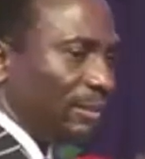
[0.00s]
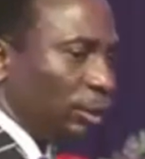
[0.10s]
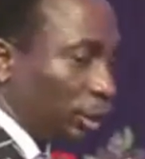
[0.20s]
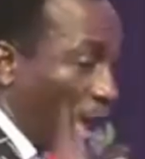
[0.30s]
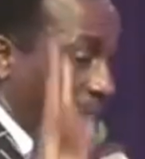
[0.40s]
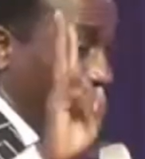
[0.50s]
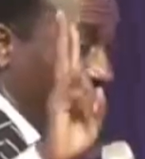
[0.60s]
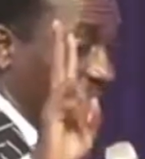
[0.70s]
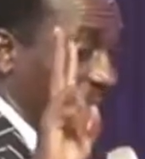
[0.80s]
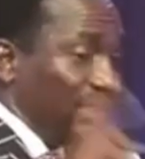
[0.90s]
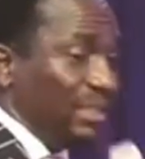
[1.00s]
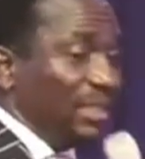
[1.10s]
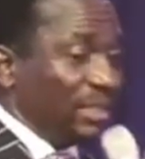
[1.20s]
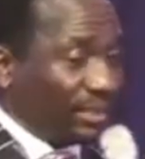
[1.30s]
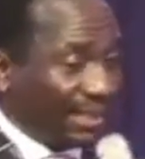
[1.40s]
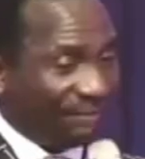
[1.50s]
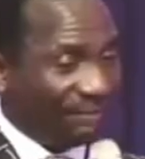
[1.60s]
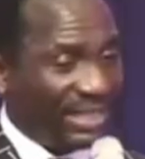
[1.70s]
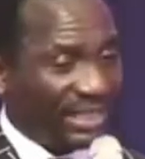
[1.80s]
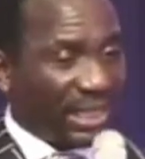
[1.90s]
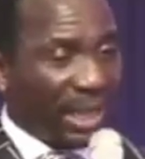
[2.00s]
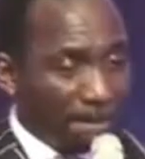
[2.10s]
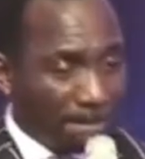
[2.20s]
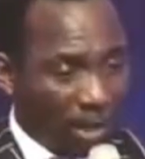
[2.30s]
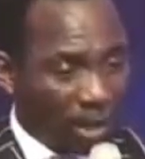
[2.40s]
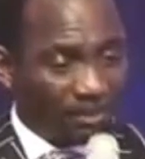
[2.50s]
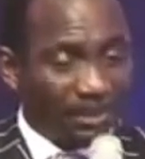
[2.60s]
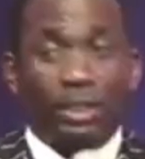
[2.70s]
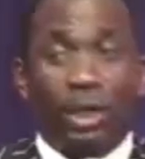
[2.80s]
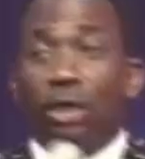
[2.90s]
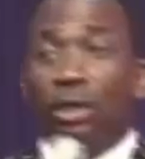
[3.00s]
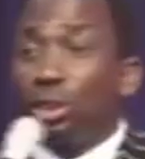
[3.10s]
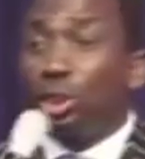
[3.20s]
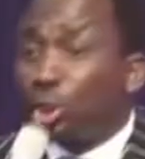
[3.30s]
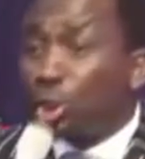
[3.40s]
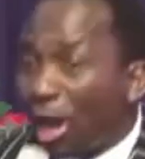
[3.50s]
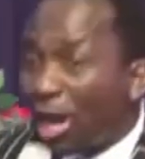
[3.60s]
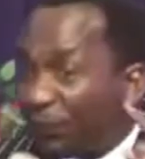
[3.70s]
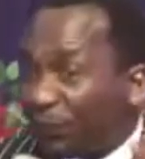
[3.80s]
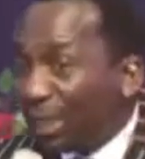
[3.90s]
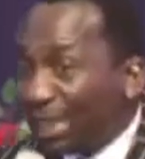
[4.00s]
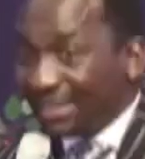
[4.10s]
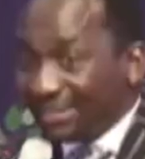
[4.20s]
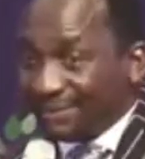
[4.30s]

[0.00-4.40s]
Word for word: Thirdly, service must be done joyfully.